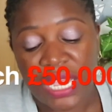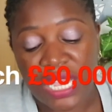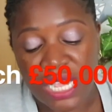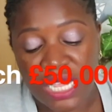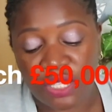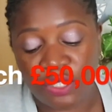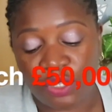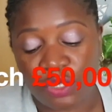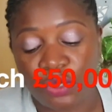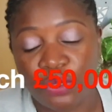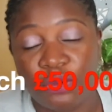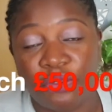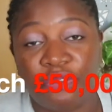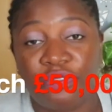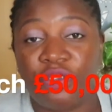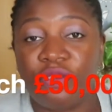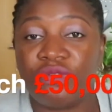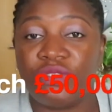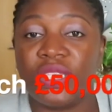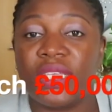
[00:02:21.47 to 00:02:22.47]
into
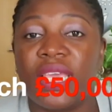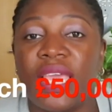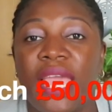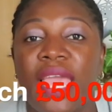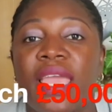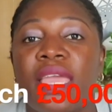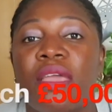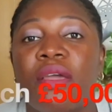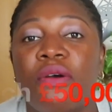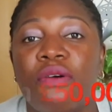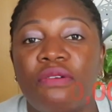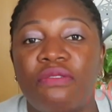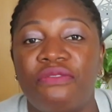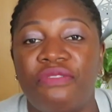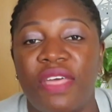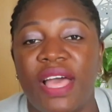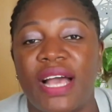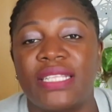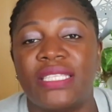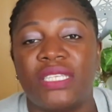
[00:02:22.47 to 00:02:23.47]
50K
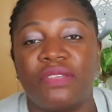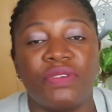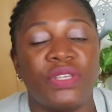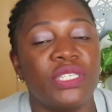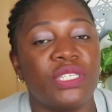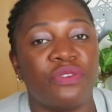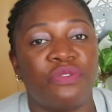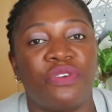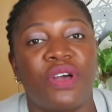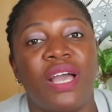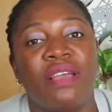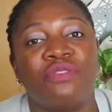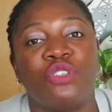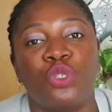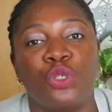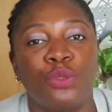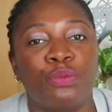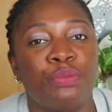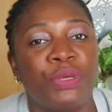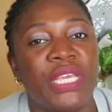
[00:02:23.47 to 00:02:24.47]
of that 75
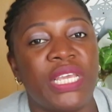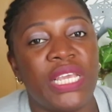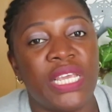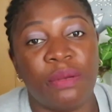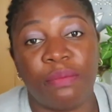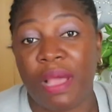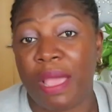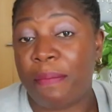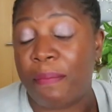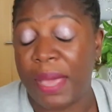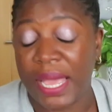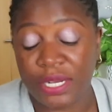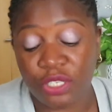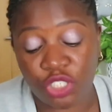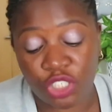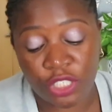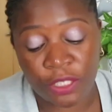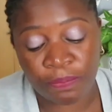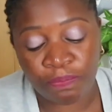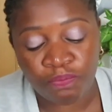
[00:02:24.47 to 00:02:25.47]
should be in my
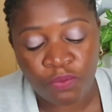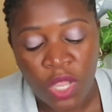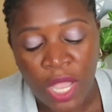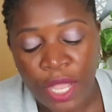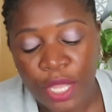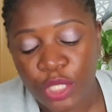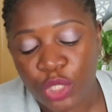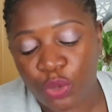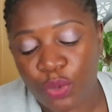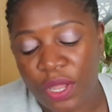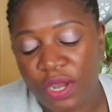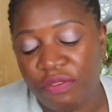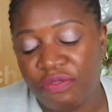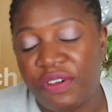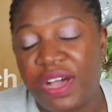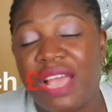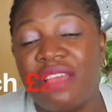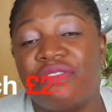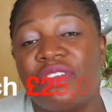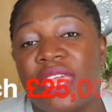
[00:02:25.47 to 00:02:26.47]
pension,
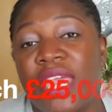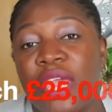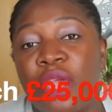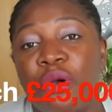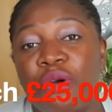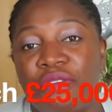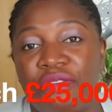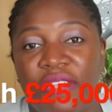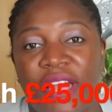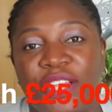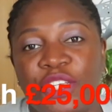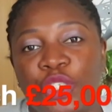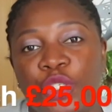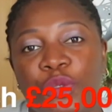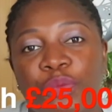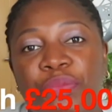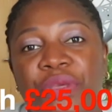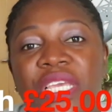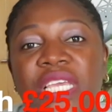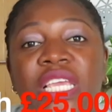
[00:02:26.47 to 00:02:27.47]
25K of that
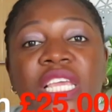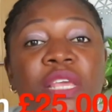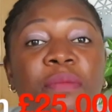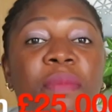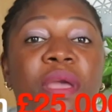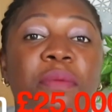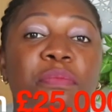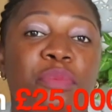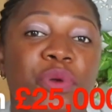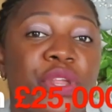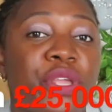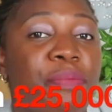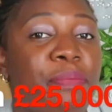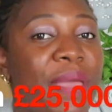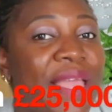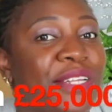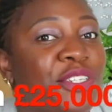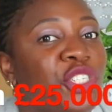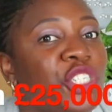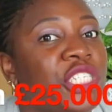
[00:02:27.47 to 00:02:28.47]
should be in my
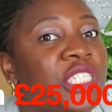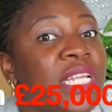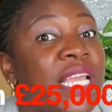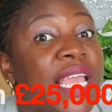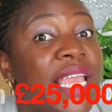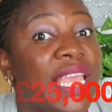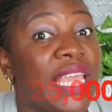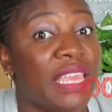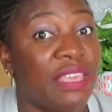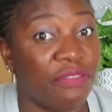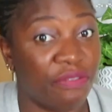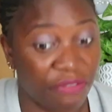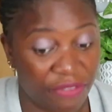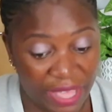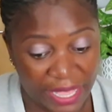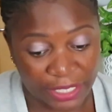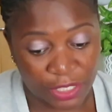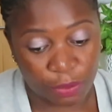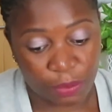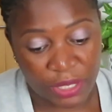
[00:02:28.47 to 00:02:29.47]
pre-pension
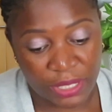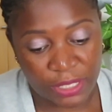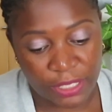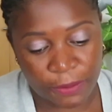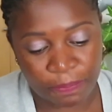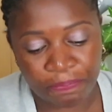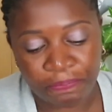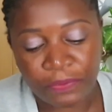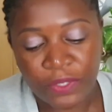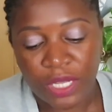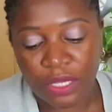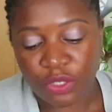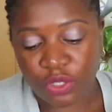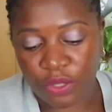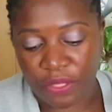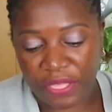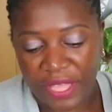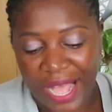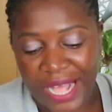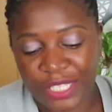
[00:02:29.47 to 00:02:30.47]
investments.
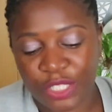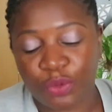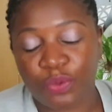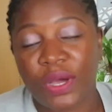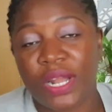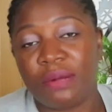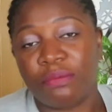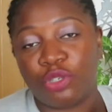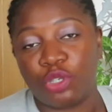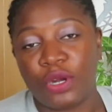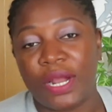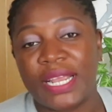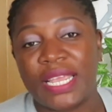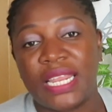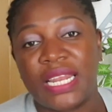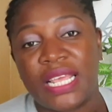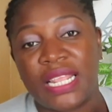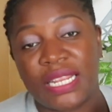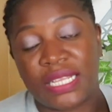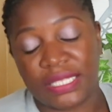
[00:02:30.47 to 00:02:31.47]
So that's what I'm
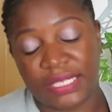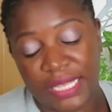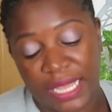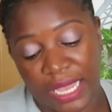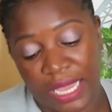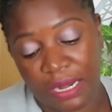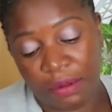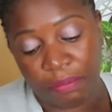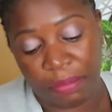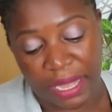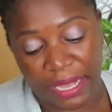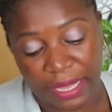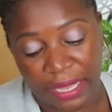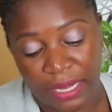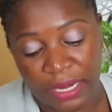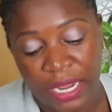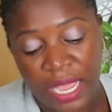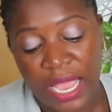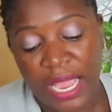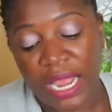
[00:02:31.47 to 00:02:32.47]
tracking in the second
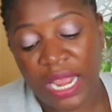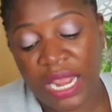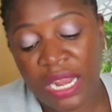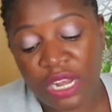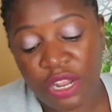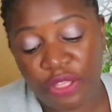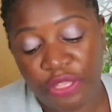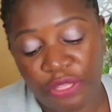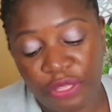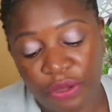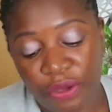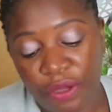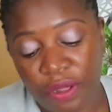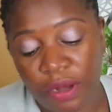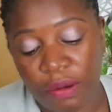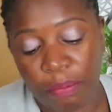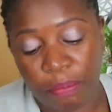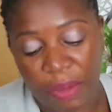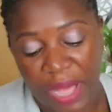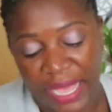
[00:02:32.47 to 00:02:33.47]
bucket. In the
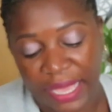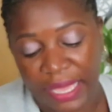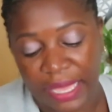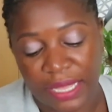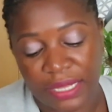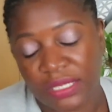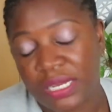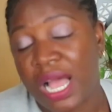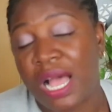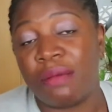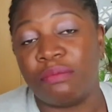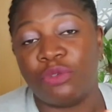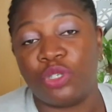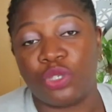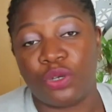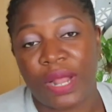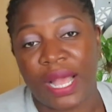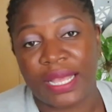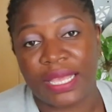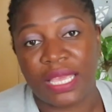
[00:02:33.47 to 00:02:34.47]
third bucket, I'm
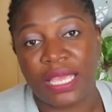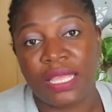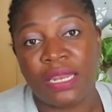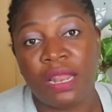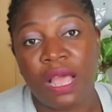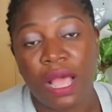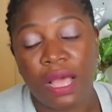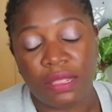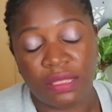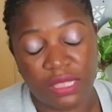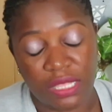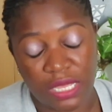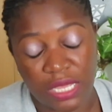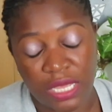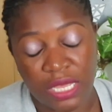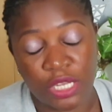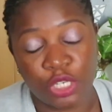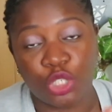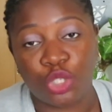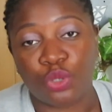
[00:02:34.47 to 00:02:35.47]
tracking
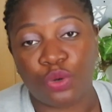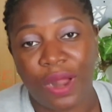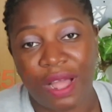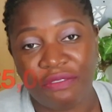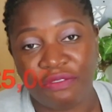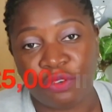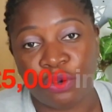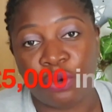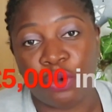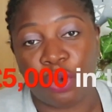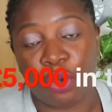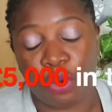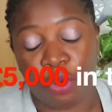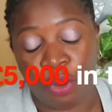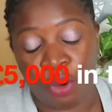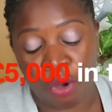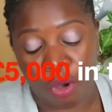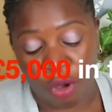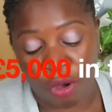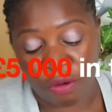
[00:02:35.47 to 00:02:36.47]
the travel
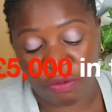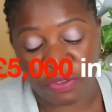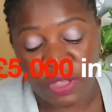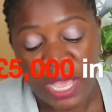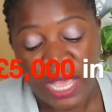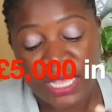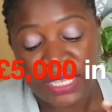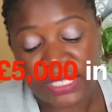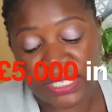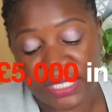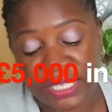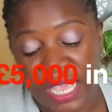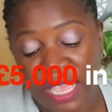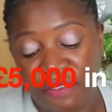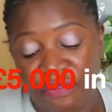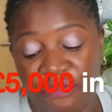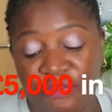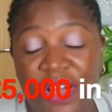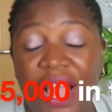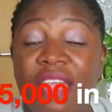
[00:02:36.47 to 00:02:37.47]
goal of
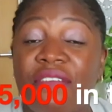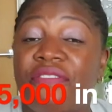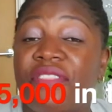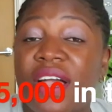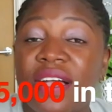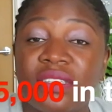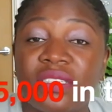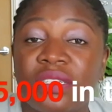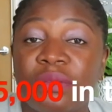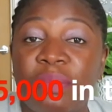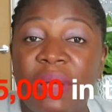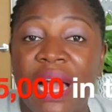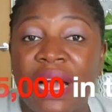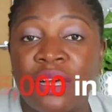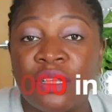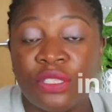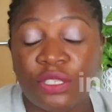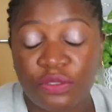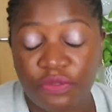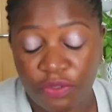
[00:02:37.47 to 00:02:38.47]
say
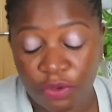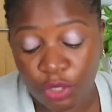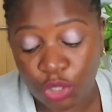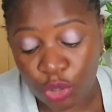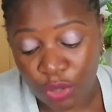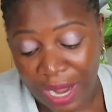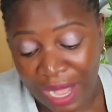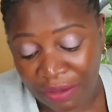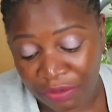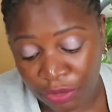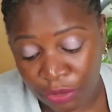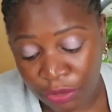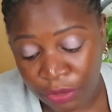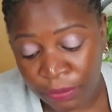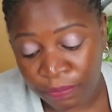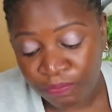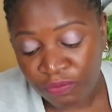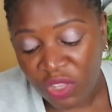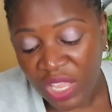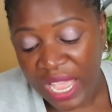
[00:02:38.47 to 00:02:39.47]
£5,000 for
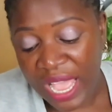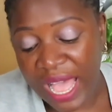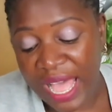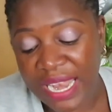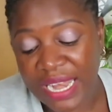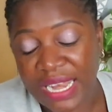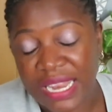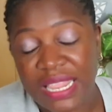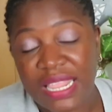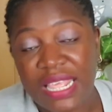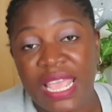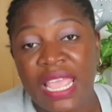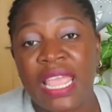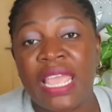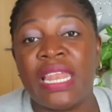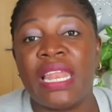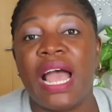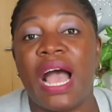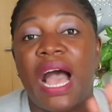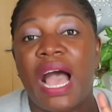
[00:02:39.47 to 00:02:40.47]
travel. And
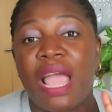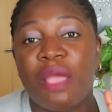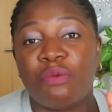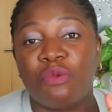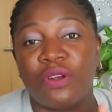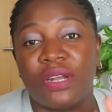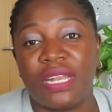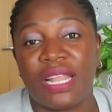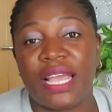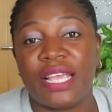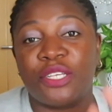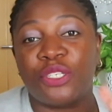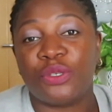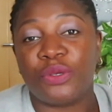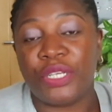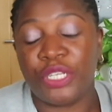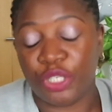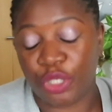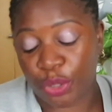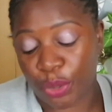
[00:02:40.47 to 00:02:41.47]
then I would like to
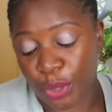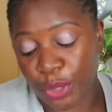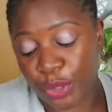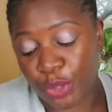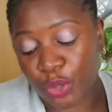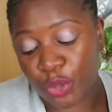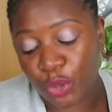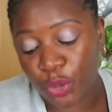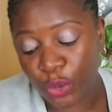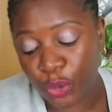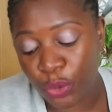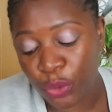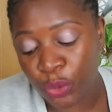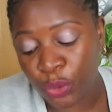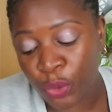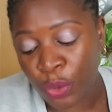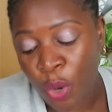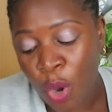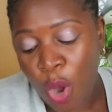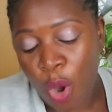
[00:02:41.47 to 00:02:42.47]
enjoy
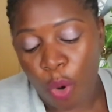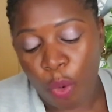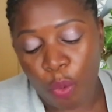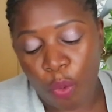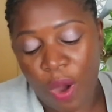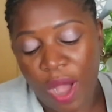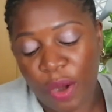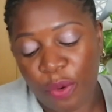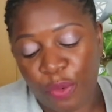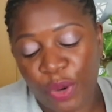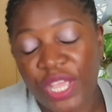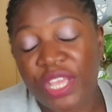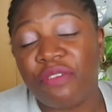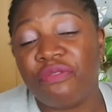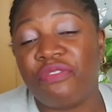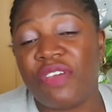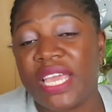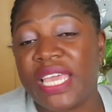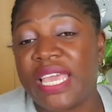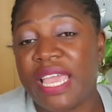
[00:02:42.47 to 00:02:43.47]
two 1-week
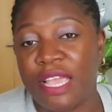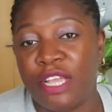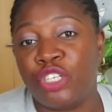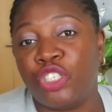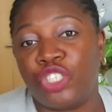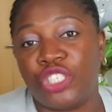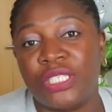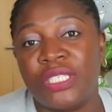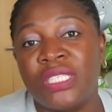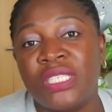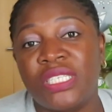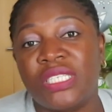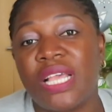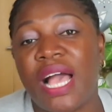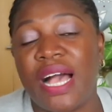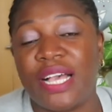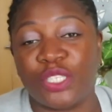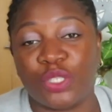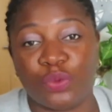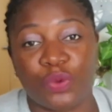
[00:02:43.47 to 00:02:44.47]
vacations
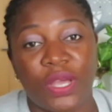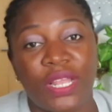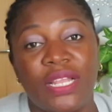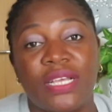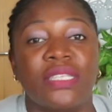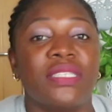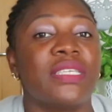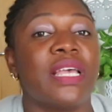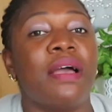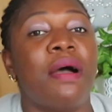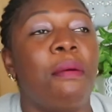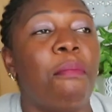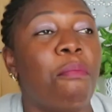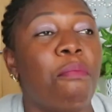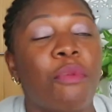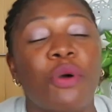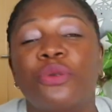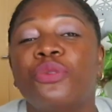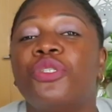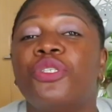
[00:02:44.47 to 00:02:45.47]
as well as
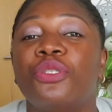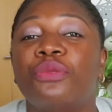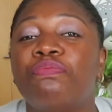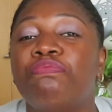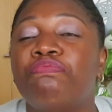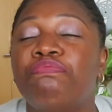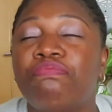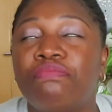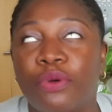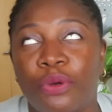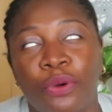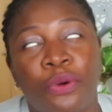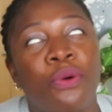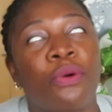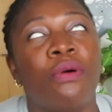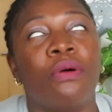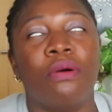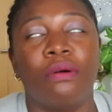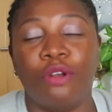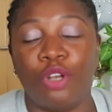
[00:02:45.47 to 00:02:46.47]

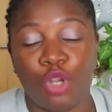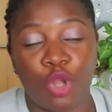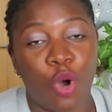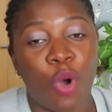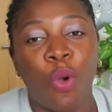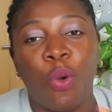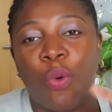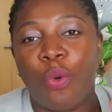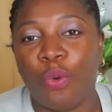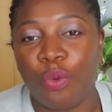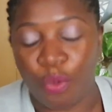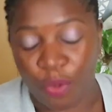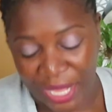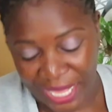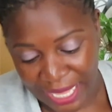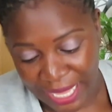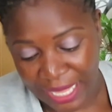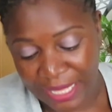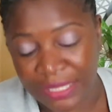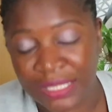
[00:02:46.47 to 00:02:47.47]
multiple long
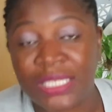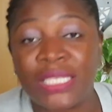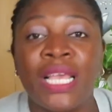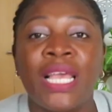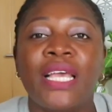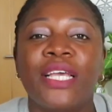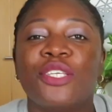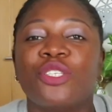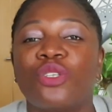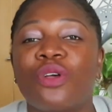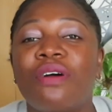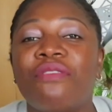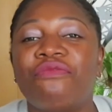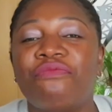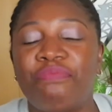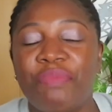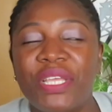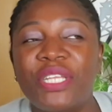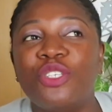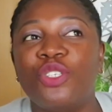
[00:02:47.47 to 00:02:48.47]
weekends. So
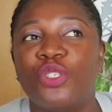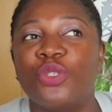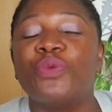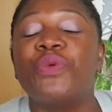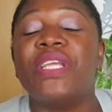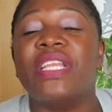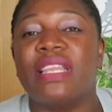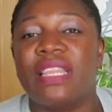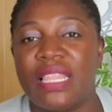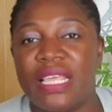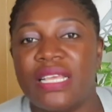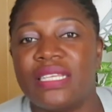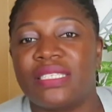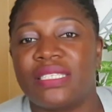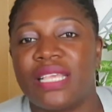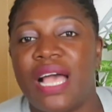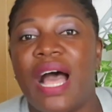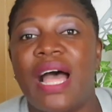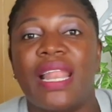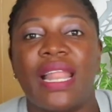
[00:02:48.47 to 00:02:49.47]
I've been doing
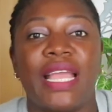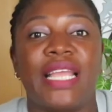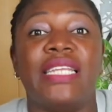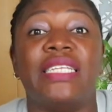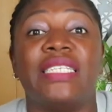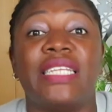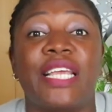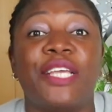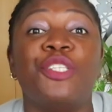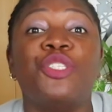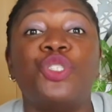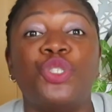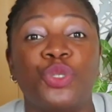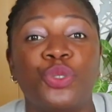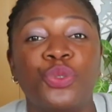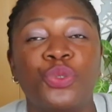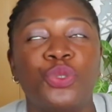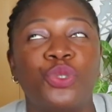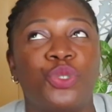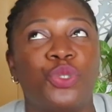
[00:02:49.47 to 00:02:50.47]
this and I intend
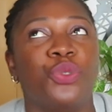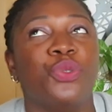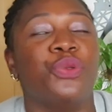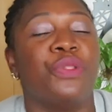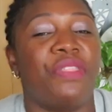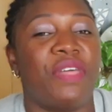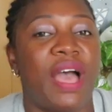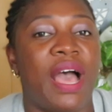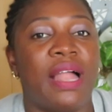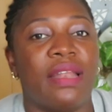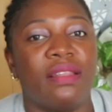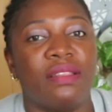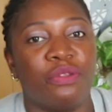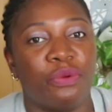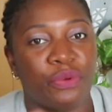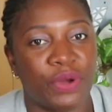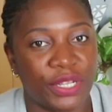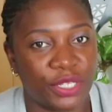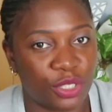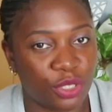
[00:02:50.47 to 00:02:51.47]
to do that
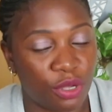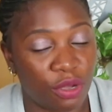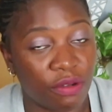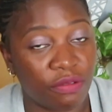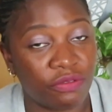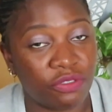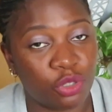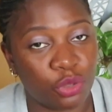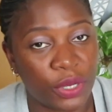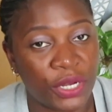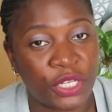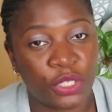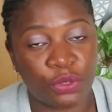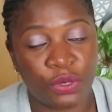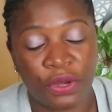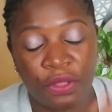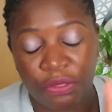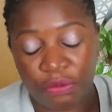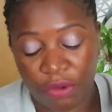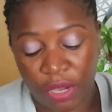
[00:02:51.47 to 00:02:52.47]
the rest of
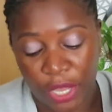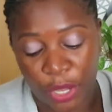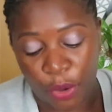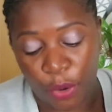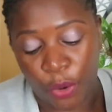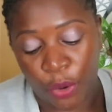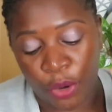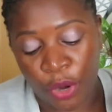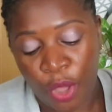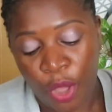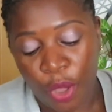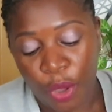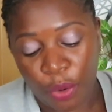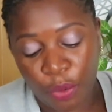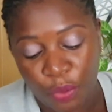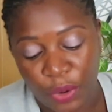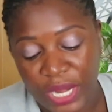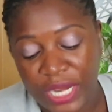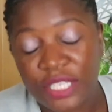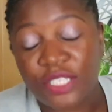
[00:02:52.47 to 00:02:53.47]
2023, God
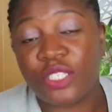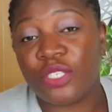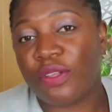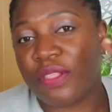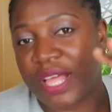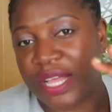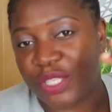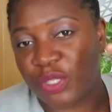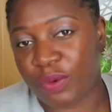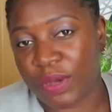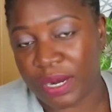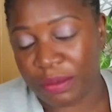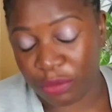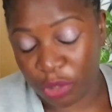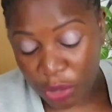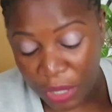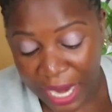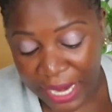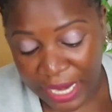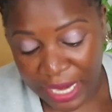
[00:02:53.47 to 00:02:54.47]
willing. So that's what I'm
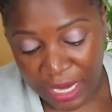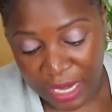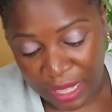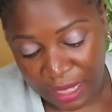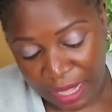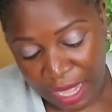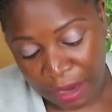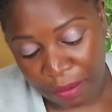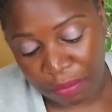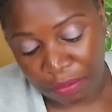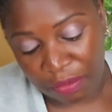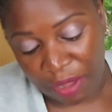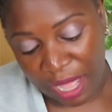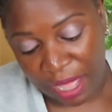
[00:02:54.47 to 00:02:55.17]
tracking in that